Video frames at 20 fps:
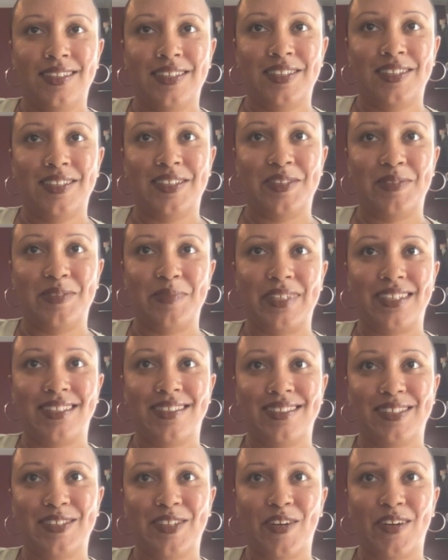oh
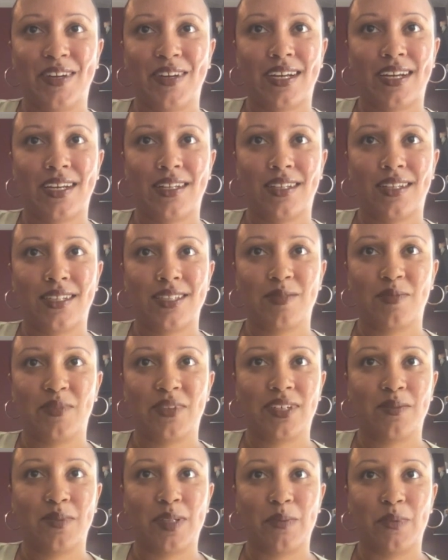man, sorry, I had like
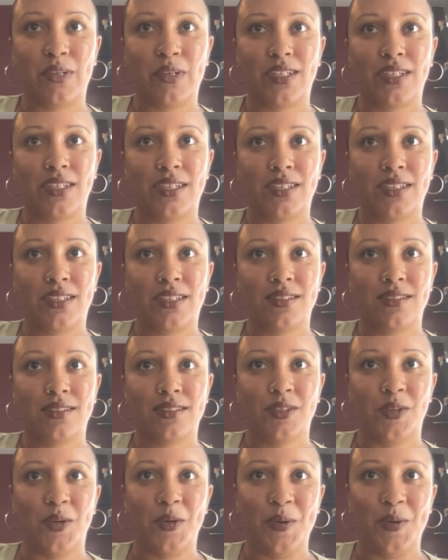something in my brain and it
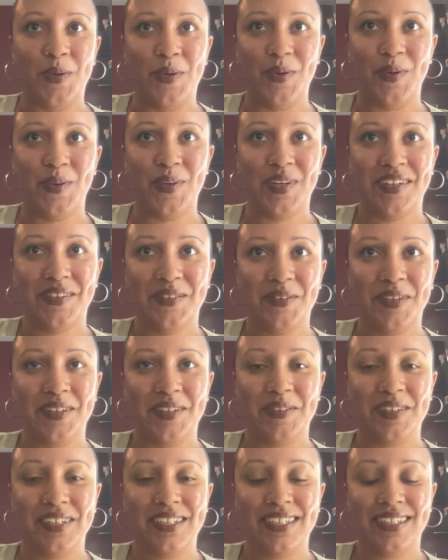went
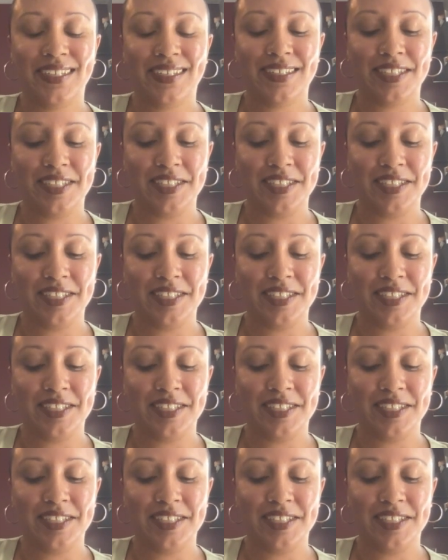away.